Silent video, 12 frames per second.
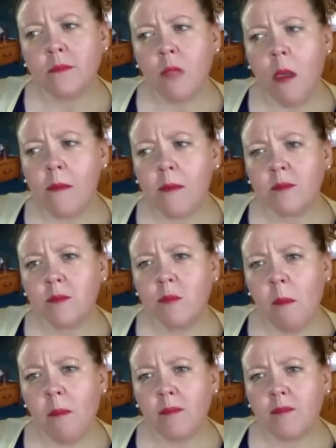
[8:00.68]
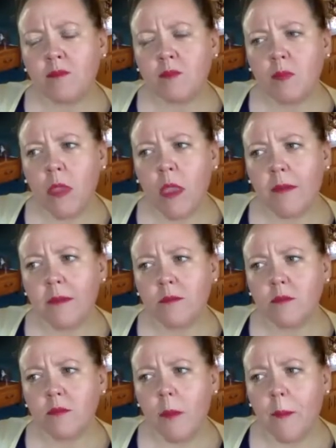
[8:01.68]

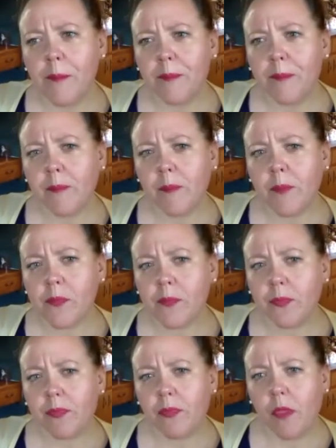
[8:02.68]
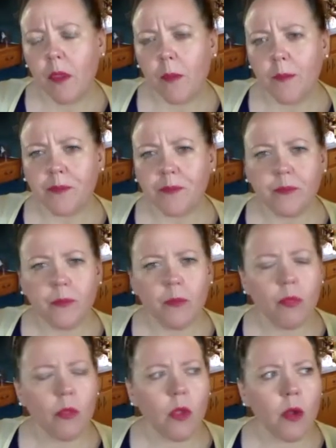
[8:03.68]

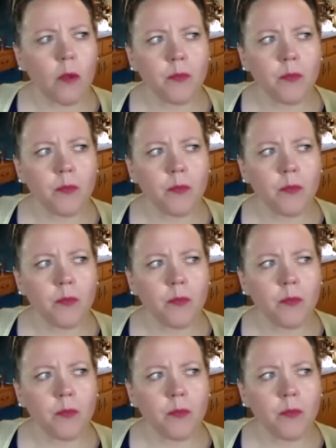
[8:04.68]
(not speaking)